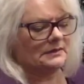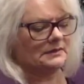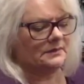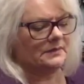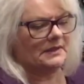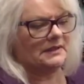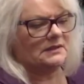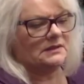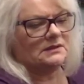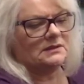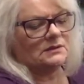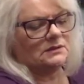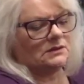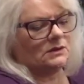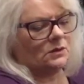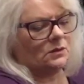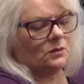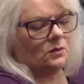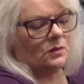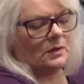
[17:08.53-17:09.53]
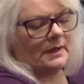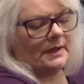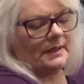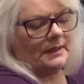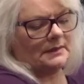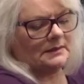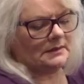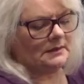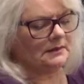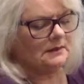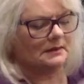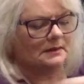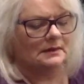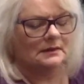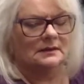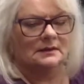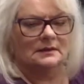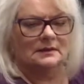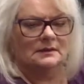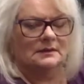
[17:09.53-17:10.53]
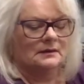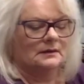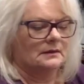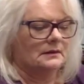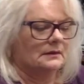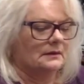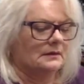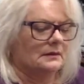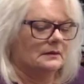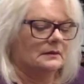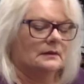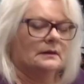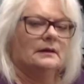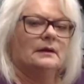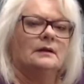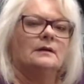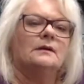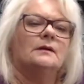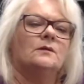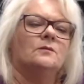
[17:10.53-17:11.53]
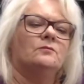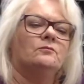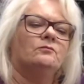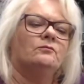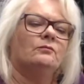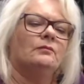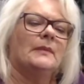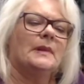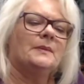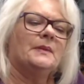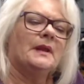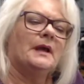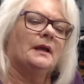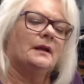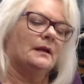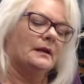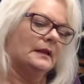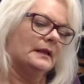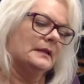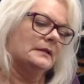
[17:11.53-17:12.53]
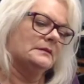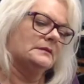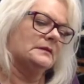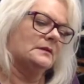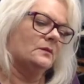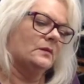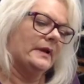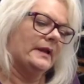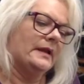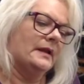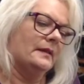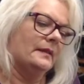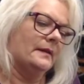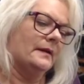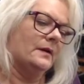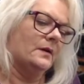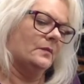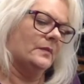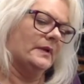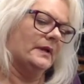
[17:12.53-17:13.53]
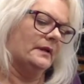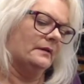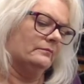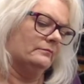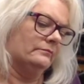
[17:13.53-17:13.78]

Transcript: be just so white. I'm not against the white in there, but